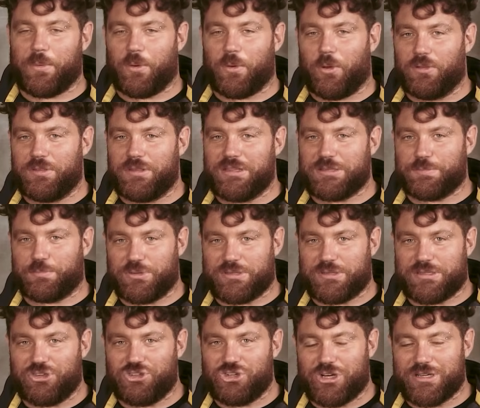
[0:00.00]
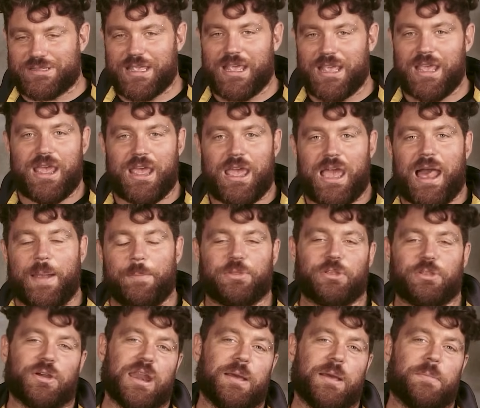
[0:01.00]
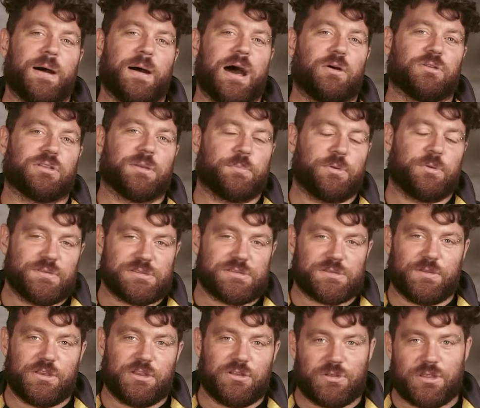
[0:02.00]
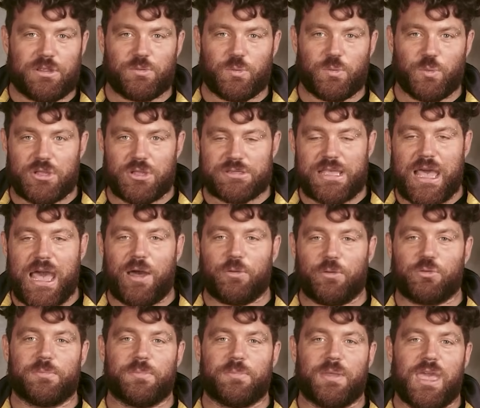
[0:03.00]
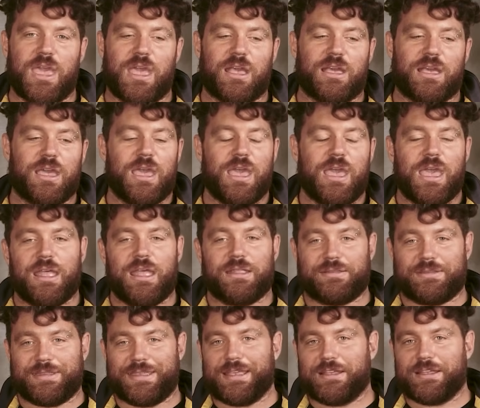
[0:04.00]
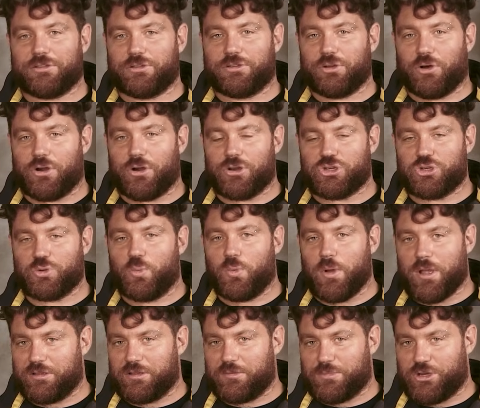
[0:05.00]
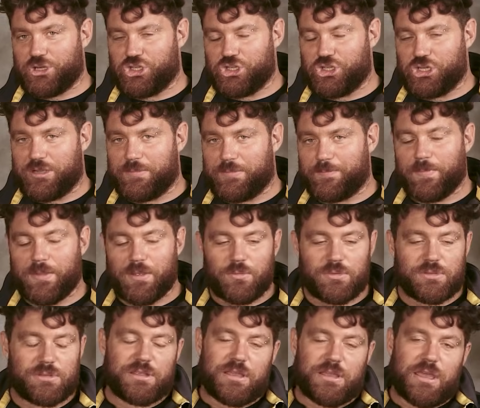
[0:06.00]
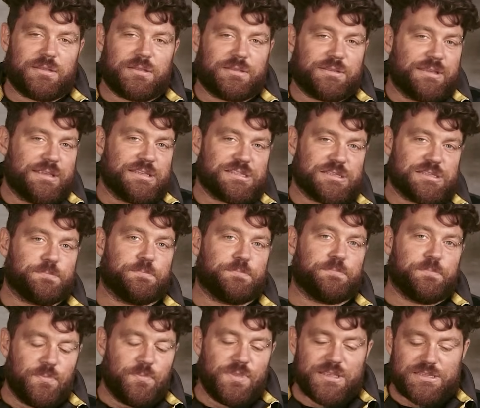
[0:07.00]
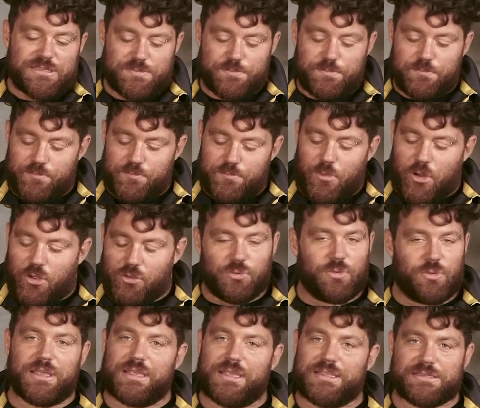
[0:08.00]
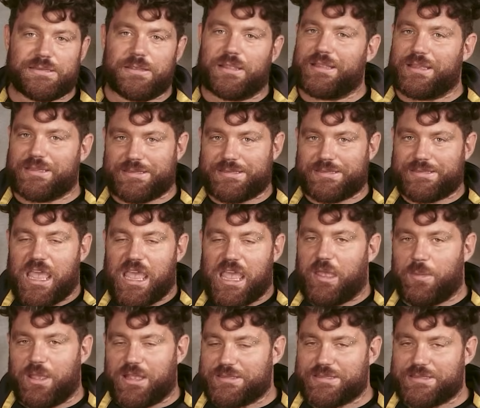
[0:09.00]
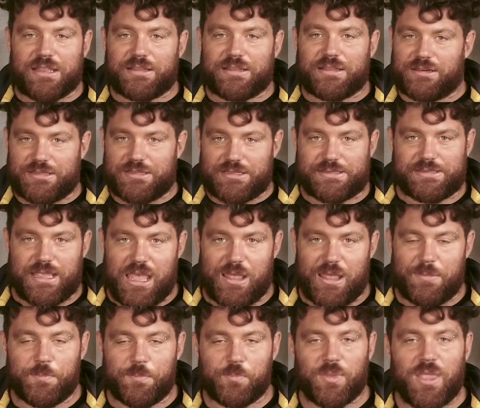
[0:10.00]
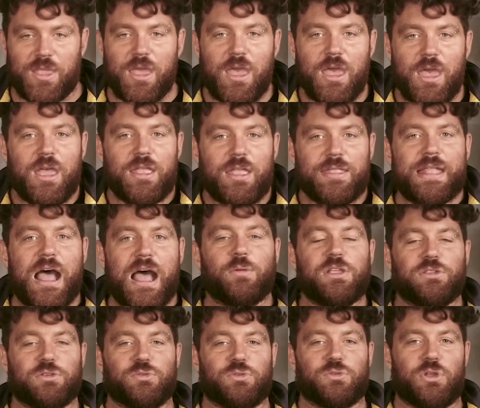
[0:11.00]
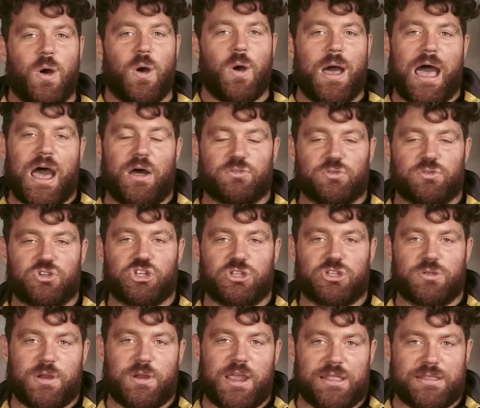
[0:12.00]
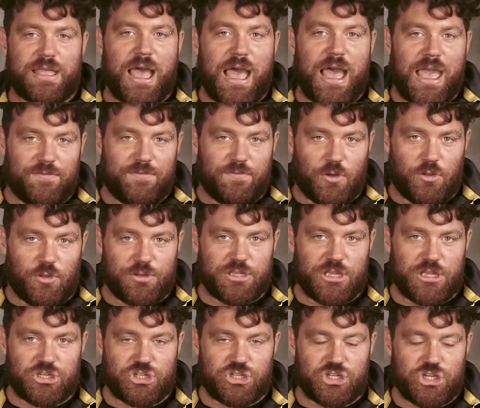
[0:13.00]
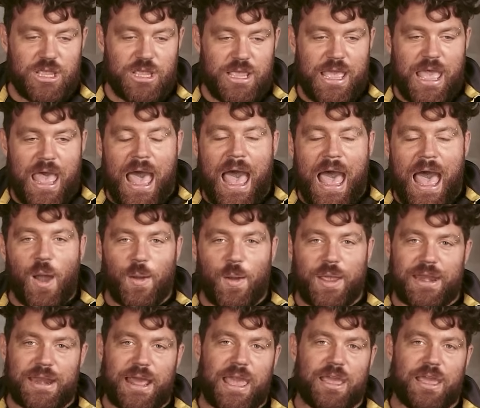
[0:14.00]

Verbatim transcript: all these procedures. I'm talking about the previous video that was how to make a TIG torch welding machine. The, this, this module is the same, exactly the same. Now that you know how to generate high voltage, how can I